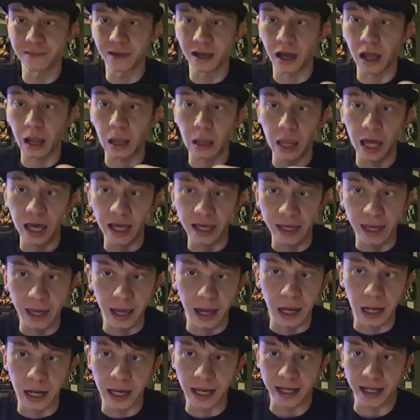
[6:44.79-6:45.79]
I like it.
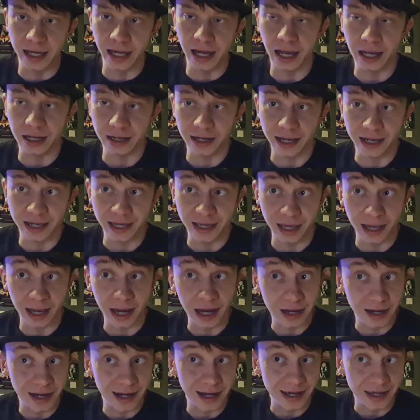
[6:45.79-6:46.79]
I like it. I like it. I
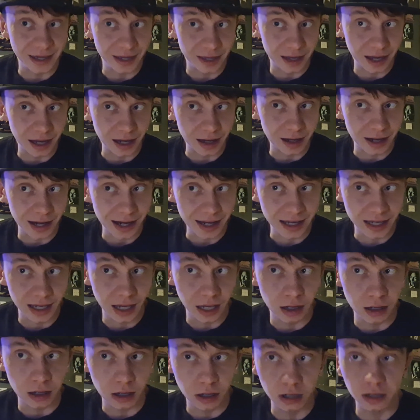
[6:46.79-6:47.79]
like it. I like it
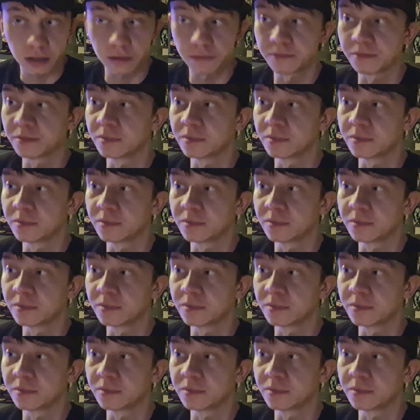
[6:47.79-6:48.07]
a lot.